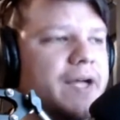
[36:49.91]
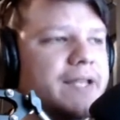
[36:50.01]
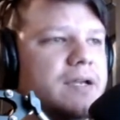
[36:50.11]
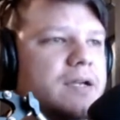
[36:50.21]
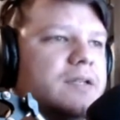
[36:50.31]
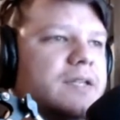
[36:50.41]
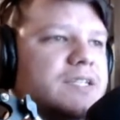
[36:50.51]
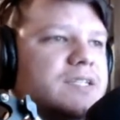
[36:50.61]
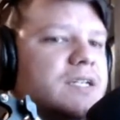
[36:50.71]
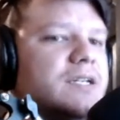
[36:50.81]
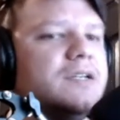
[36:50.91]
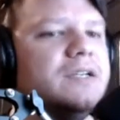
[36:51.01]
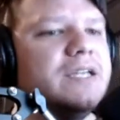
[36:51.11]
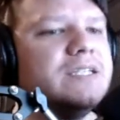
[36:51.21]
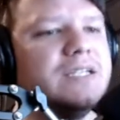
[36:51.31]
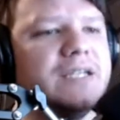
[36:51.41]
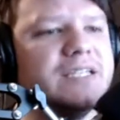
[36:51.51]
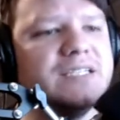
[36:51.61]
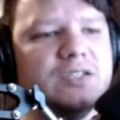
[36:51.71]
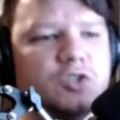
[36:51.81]
that Disney isn't
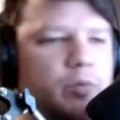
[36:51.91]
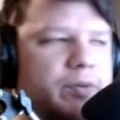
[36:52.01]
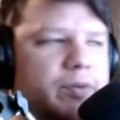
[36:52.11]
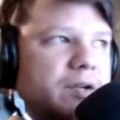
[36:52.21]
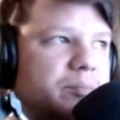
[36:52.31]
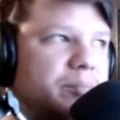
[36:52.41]
isn't too big,